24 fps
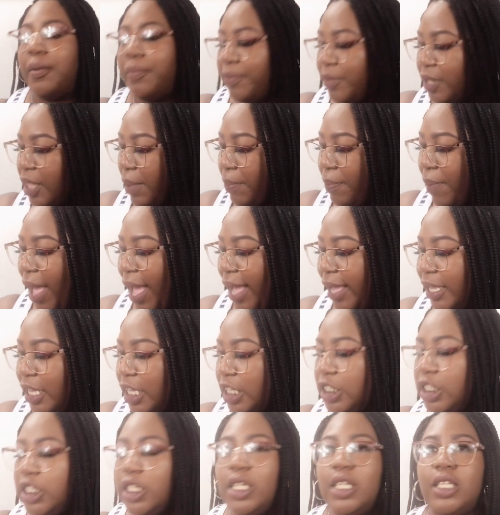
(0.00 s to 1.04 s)
the
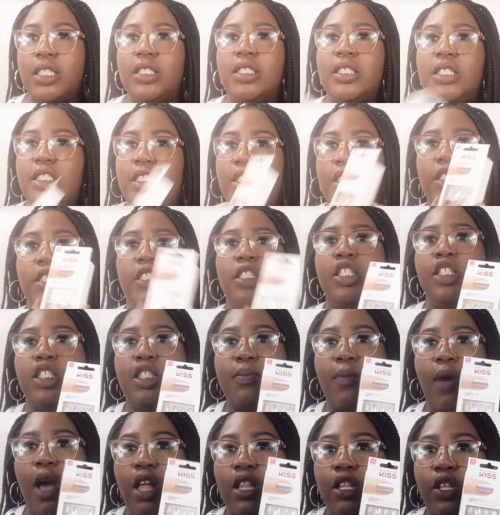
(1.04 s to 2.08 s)
package it's just a
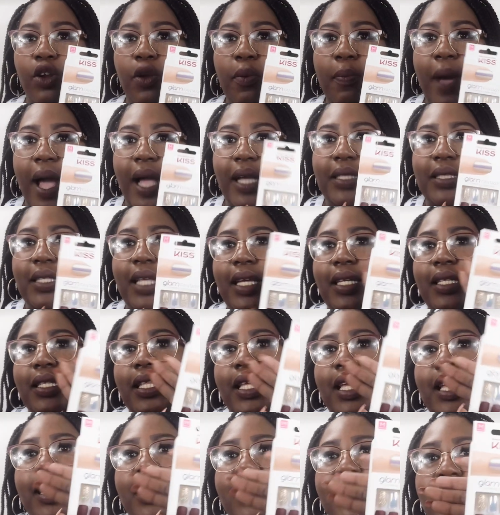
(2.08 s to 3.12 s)
small little box like
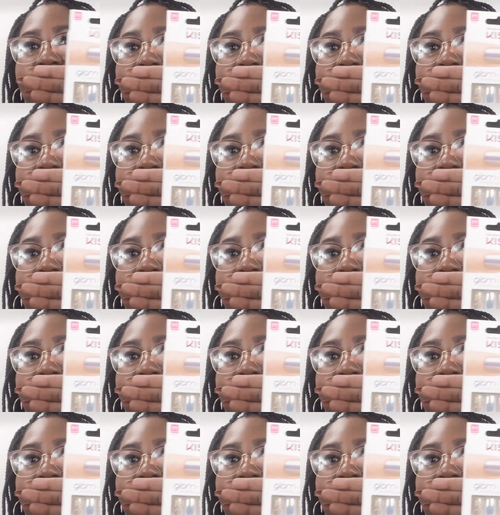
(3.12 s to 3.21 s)
this.